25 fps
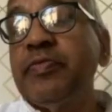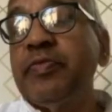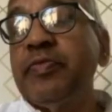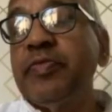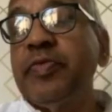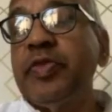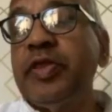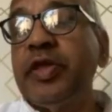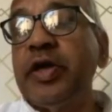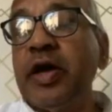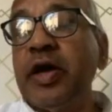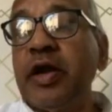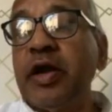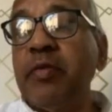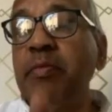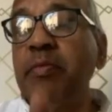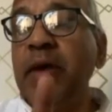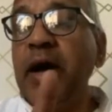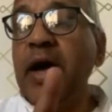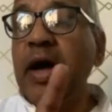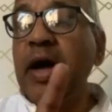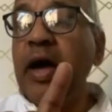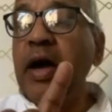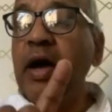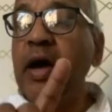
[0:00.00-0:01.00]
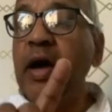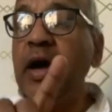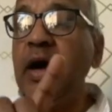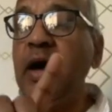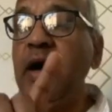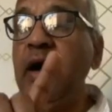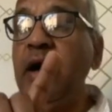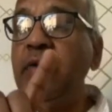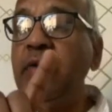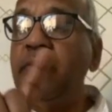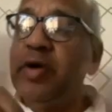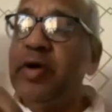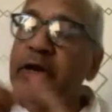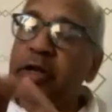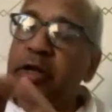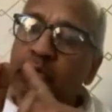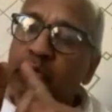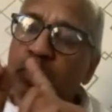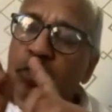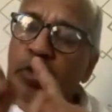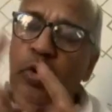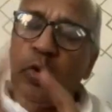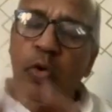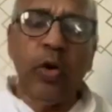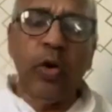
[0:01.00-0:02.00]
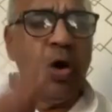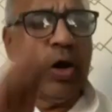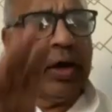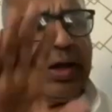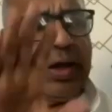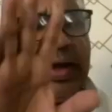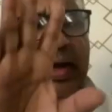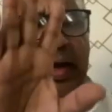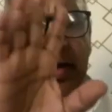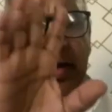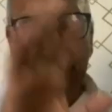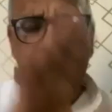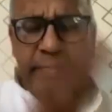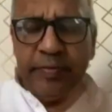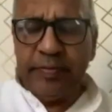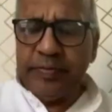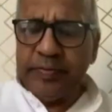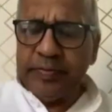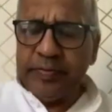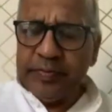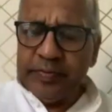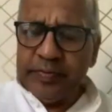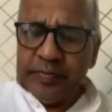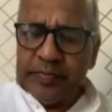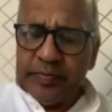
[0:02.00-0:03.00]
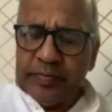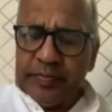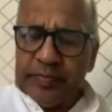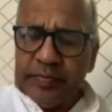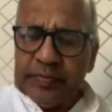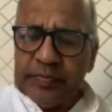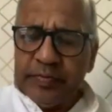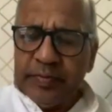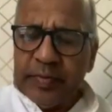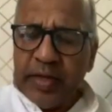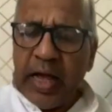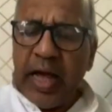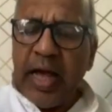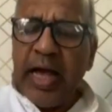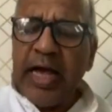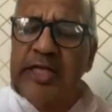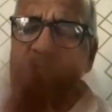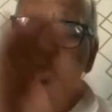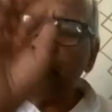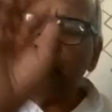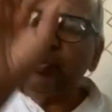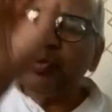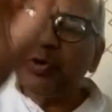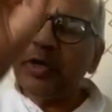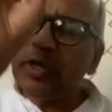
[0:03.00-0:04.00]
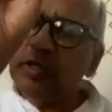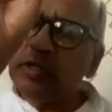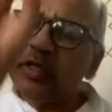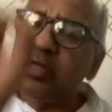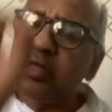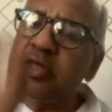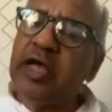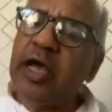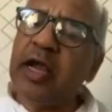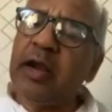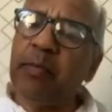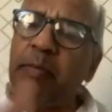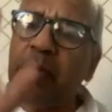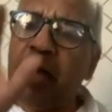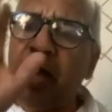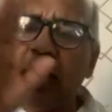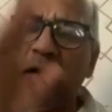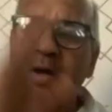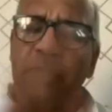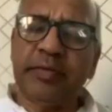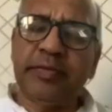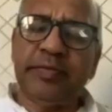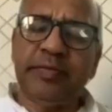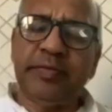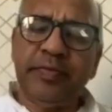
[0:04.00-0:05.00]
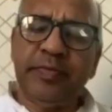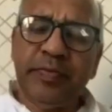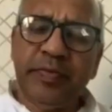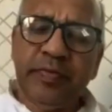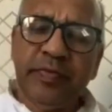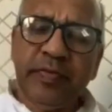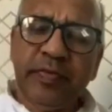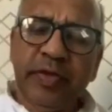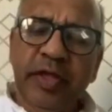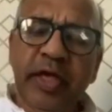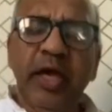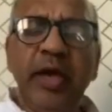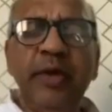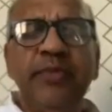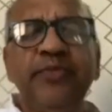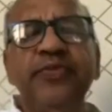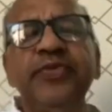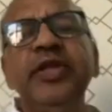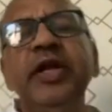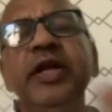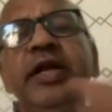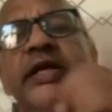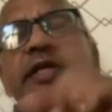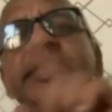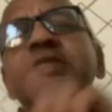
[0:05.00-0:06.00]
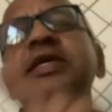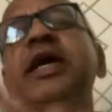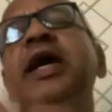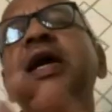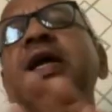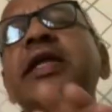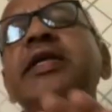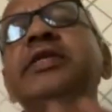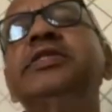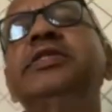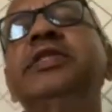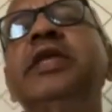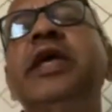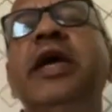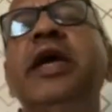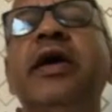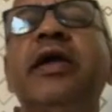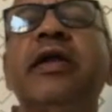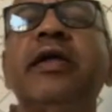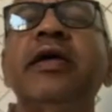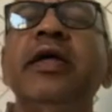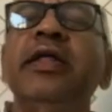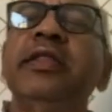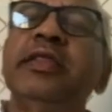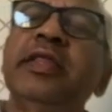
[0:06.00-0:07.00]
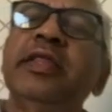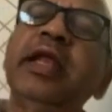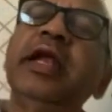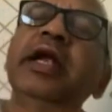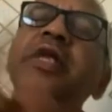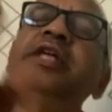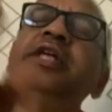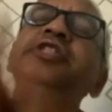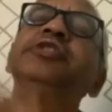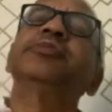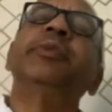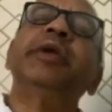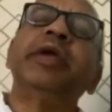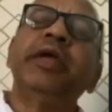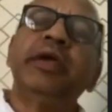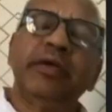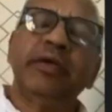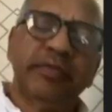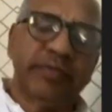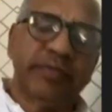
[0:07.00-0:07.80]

Dharma avaruddho, agreed. As per the dharma, if the desire is there, then it is me.